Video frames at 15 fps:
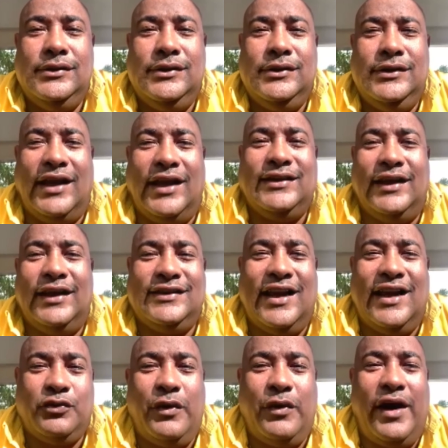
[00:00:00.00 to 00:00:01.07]

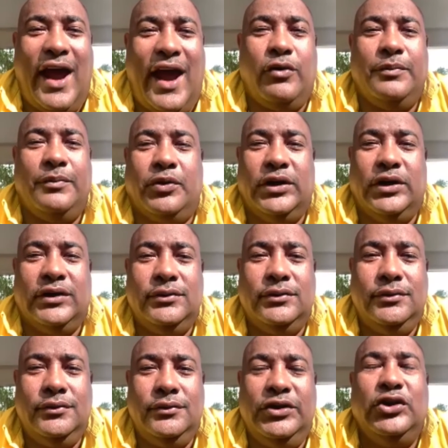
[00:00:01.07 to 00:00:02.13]
That's where I would put it.
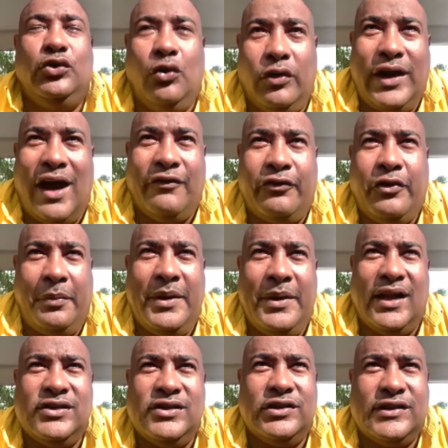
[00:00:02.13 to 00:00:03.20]
We don't have
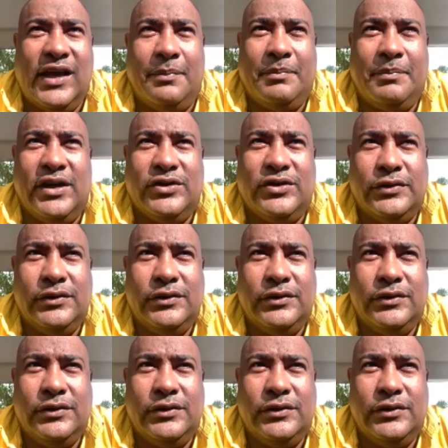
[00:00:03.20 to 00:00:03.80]
criminals on San Pedro.